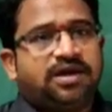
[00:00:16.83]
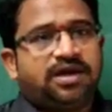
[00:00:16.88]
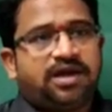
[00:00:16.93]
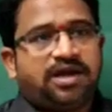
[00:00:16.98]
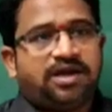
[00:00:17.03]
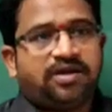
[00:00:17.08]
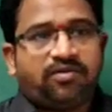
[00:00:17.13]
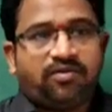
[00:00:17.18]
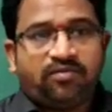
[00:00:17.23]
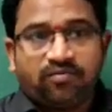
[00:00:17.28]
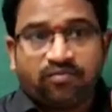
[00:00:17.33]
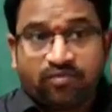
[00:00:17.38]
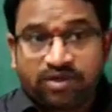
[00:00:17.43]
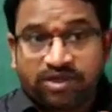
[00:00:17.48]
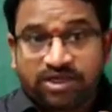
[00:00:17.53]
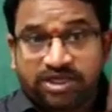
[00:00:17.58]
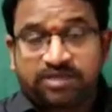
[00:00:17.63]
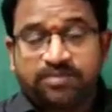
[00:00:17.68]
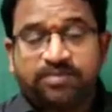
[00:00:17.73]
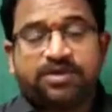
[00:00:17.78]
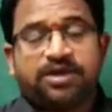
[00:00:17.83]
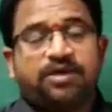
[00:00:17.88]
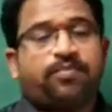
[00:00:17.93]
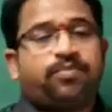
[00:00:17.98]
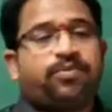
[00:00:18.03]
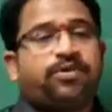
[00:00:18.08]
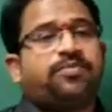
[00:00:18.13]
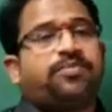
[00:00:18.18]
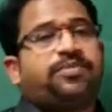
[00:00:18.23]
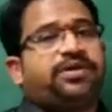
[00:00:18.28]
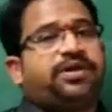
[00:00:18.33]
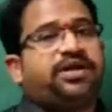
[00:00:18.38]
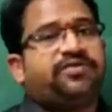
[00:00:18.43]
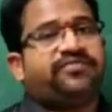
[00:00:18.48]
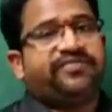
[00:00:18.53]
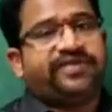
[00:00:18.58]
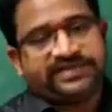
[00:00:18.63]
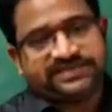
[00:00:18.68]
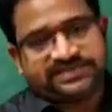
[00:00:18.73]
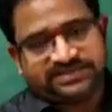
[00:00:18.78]
and one chemical property
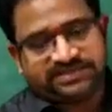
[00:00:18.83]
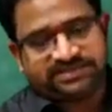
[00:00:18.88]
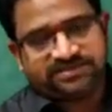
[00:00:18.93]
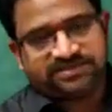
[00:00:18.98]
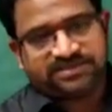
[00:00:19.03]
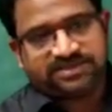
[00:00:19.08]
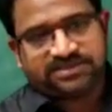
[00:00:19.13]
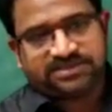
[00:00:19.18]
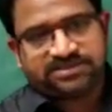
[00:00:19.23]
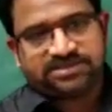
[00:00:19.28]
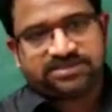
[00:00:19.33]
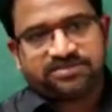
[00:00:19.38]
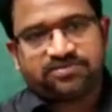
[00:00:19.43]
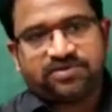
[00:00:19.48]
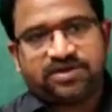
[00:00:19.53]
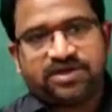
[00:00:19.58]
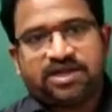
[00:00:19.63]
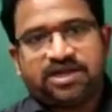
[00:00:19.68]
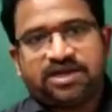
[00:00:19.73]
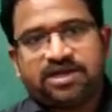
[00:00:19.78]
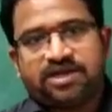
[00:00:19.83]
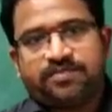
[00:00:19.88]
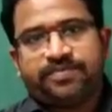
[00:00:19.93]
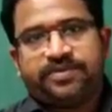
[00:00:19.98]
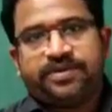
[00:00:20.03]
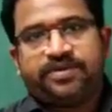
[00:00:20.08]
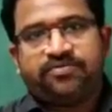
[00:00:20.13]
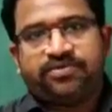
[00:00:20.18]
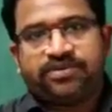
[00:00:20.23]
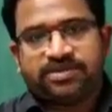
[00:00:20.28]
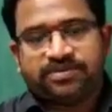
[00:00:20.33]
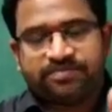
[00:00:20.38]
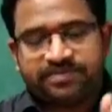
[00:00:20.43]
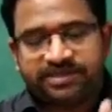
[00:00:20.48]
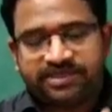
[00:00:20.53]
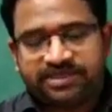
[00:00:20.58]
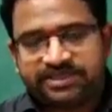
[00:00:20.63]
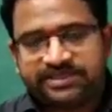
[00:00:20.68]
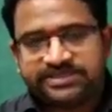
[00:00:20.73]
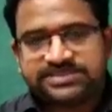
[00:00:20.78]
of acid, that what happens when the
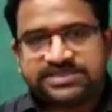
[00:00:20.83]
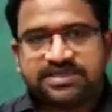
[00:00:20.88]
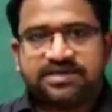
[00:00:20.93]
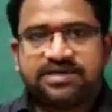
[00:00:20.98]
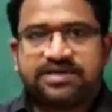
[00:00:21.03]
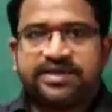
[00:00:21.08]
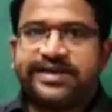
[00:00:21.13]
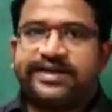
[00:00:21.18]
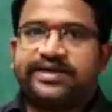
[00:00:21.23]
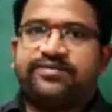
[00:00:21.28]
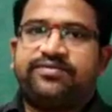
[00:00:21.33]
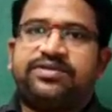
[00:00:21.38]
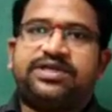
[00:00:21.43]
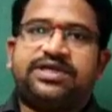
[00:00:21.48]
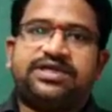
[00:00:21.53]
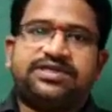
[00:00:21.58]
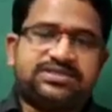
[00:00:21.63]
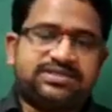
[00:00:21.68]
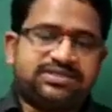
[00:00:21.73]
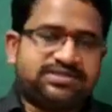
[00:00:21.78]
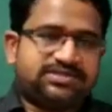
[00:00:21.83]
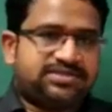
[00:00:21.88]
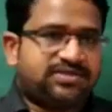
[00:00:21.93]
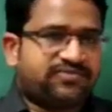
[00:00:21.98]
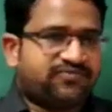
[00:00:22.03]
metals are reacted with acids.